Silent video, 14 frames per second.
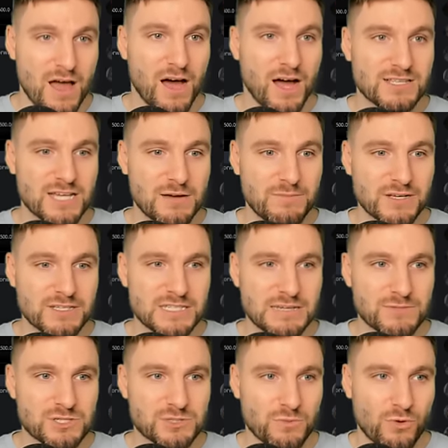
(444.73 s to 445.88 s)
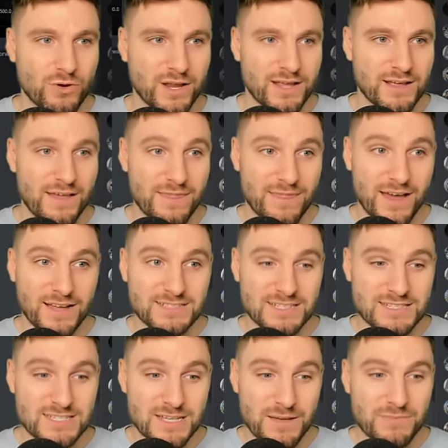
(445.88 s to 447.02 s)
I tell my team this morning that
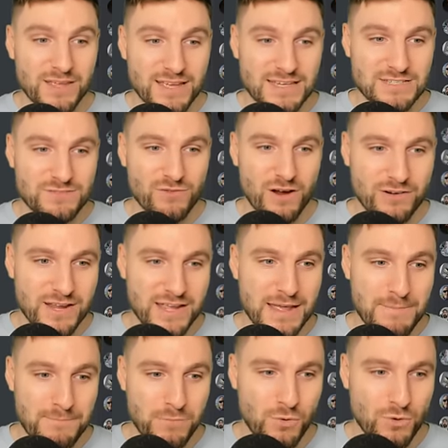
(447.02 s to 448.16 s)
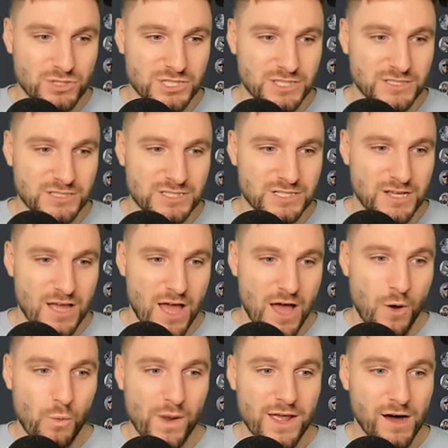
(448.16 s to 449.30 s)
something is very important.
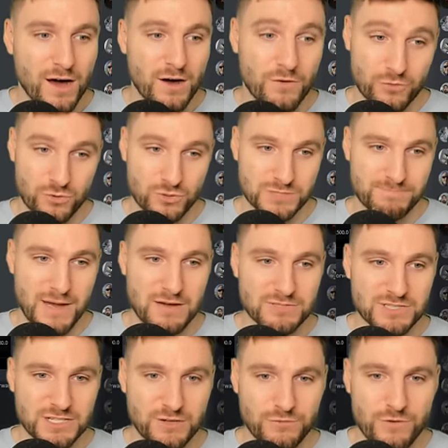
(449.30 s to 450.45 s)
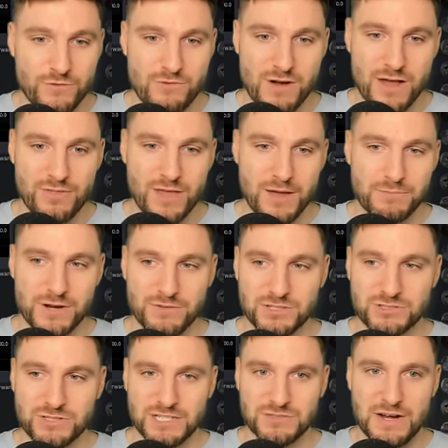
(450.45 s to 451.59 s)
We are, of course, bouncing off of around that previous
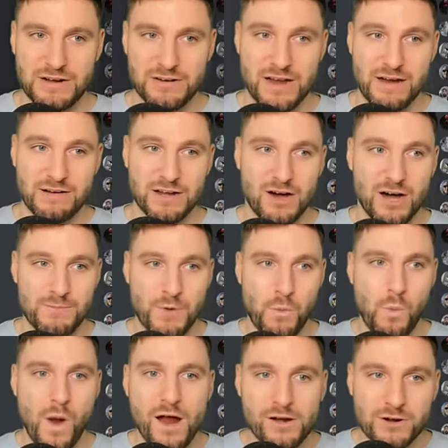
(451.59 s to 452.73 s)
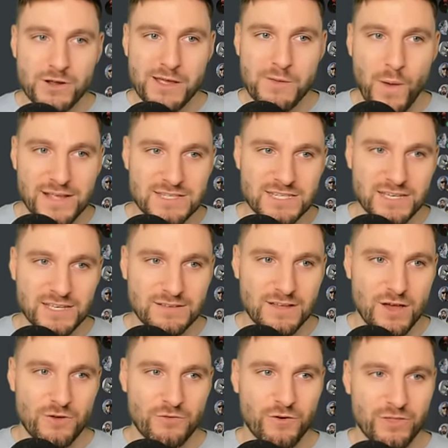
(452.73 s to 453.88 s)
range value area high, but where are we waiting
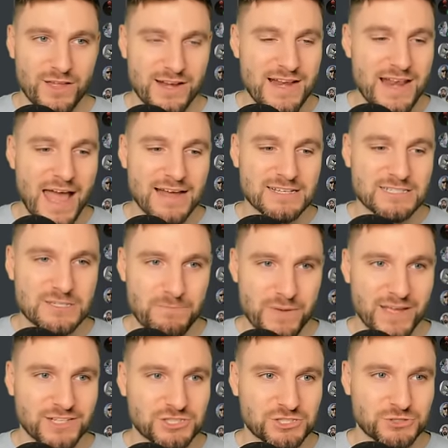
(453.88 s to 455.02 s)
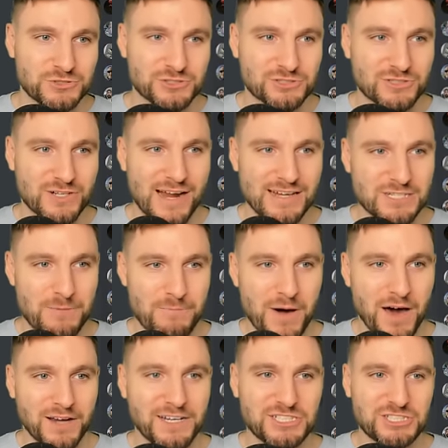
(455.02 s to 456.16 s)
for the next big short trade to
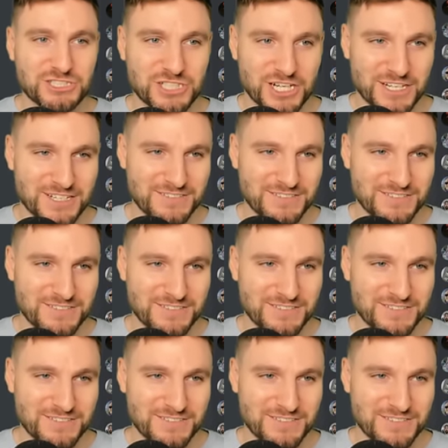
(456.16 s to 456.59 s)
punish